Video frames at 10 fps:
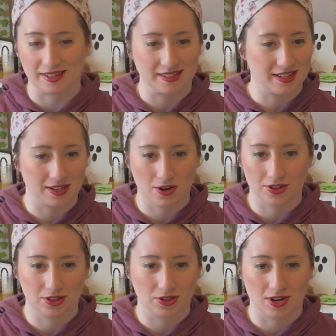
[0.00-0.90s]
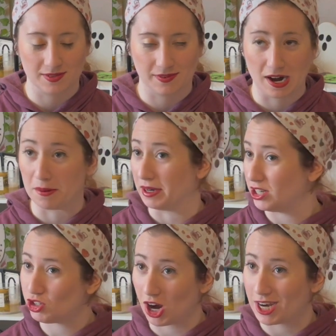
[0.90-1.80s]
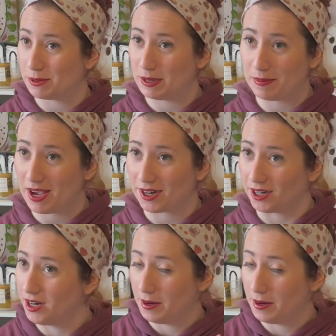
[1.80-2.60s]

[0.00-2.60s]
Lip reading: get caught in the crossfire. But he's trying to be better